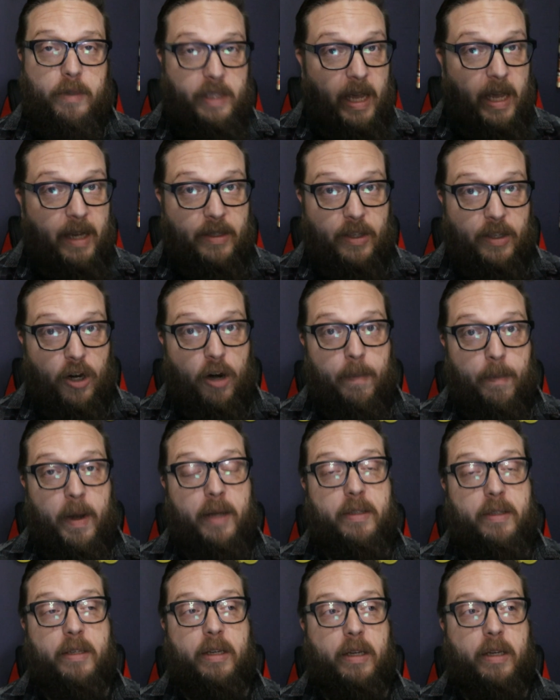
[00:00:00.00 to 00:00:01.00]
Yes, there are
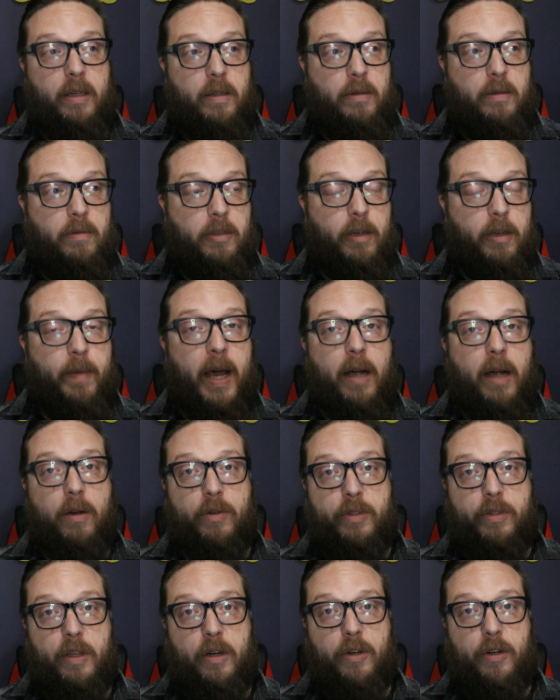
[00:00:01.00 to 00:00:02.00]
Mexican
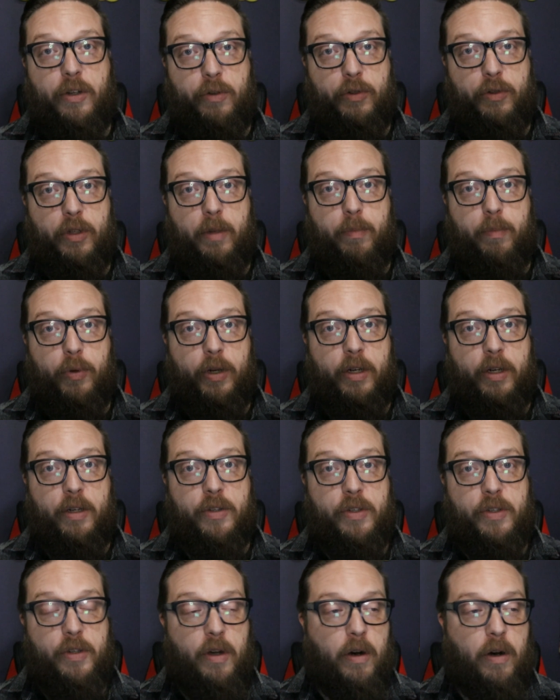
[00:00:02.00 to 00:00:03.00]
tobaccos that are usually put into
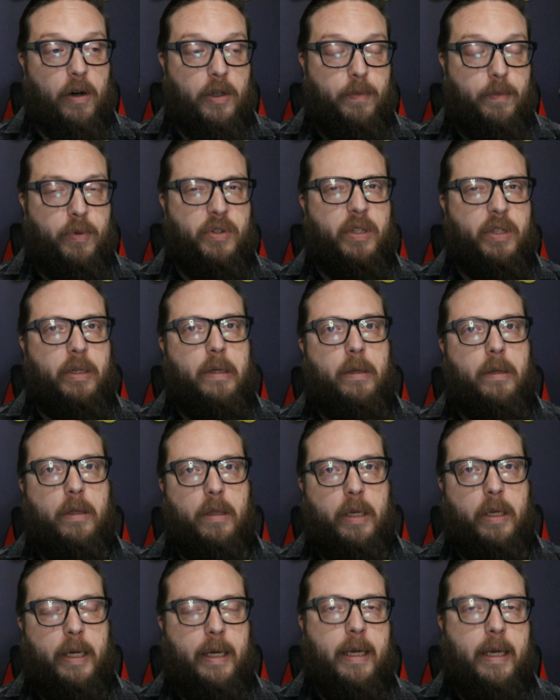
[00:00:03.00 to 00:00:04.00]
cigars,
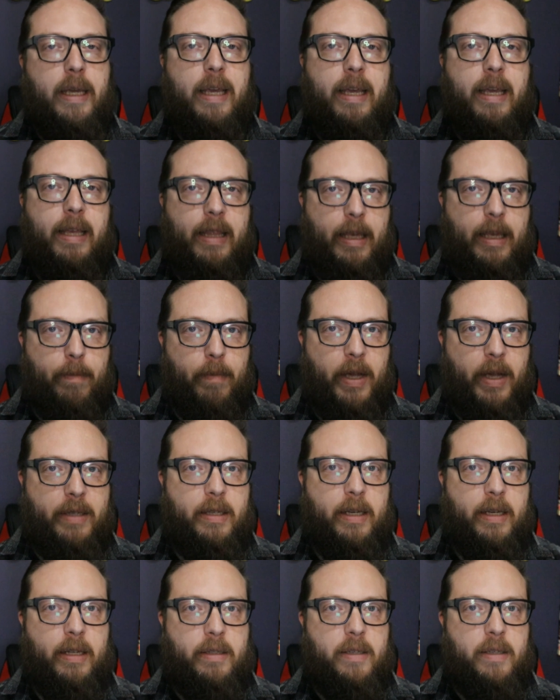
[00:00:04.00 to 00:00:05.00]
particularly the
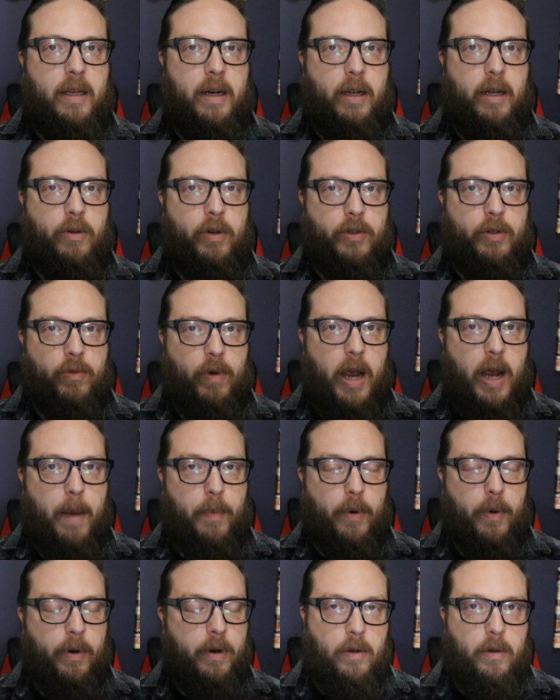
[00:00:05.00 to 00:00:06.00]
Mexican San Andres
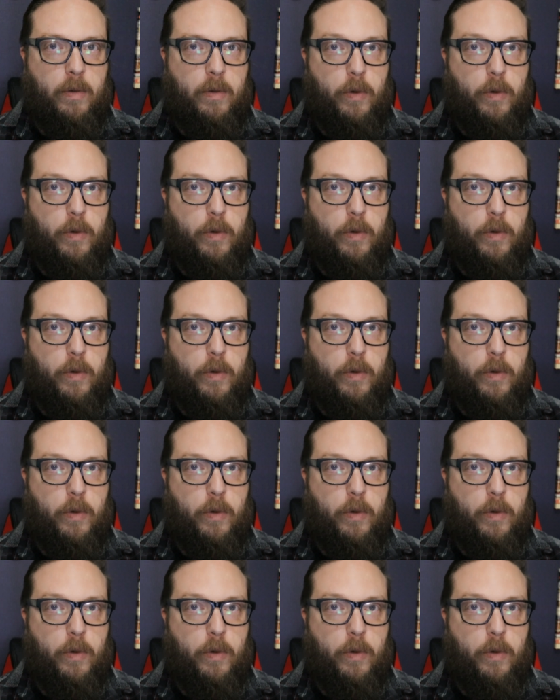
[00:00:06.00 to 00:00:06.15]
wrapper,